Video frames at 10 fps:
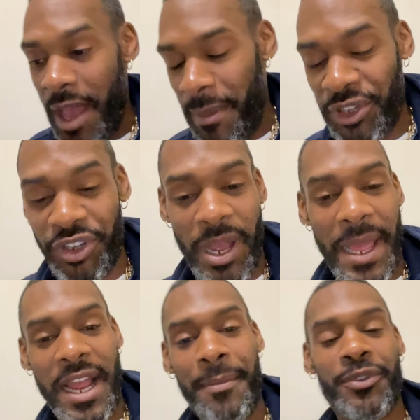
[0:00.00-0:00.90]
make sure y'all
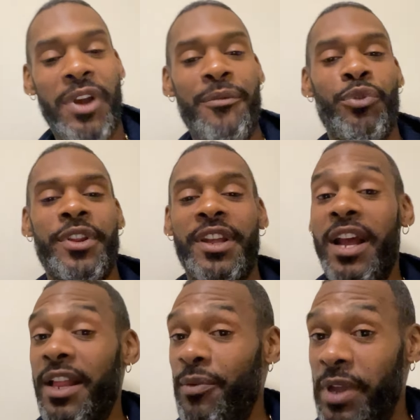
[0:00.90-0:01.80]
like, comment, subscribe. More of this good
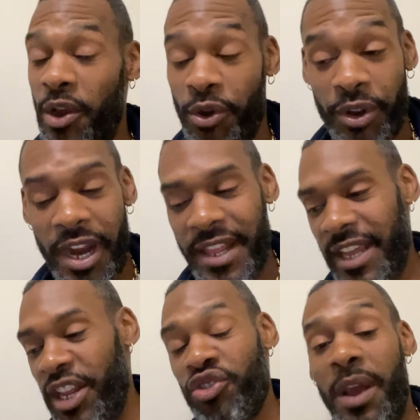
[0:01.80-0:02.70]
content we got going on here at
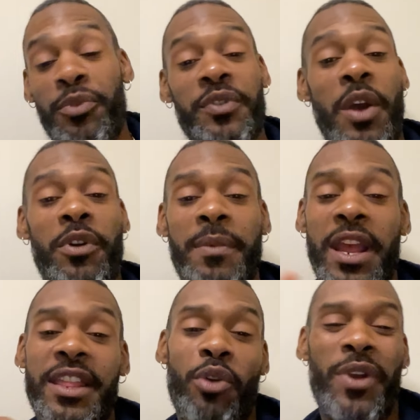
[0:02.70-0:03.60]
TNN Trap News Network, man.
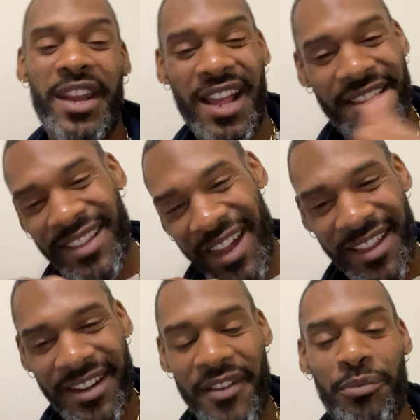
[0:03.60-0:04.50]
Hit that red dot, slide it
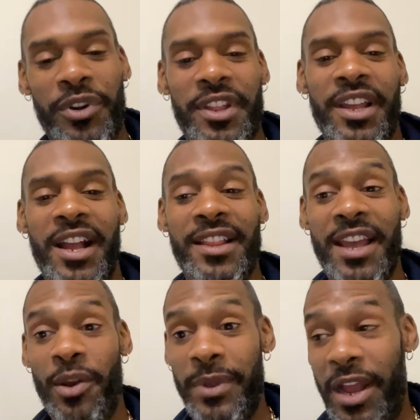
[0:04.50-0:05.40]
to the left. More of this good
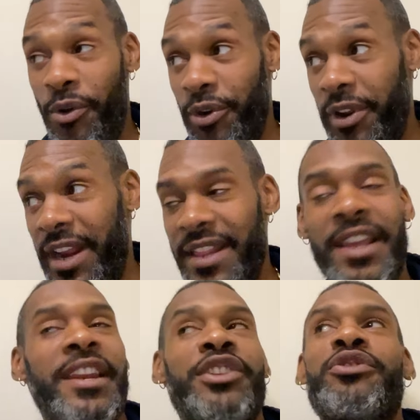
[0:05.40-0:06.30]
content we got going on here at
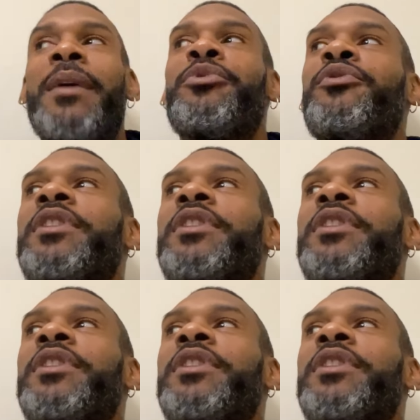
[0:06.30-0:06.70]
TNN Trap News